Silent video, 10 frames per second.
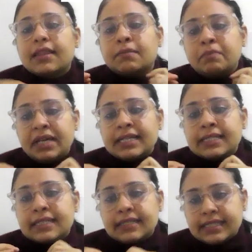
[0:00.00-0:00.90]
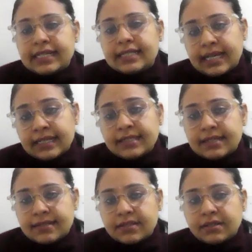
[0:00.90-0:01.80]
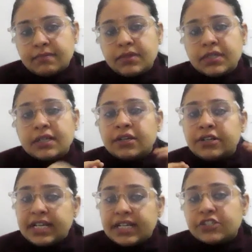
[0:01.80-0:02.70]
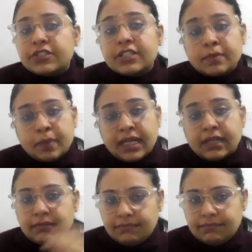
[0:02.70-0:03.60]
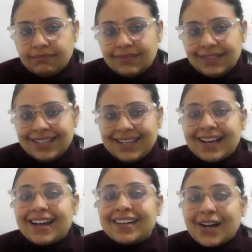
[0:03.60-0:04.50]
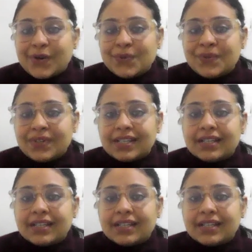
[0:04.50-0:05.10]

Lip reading: The base 10 system reached Spain around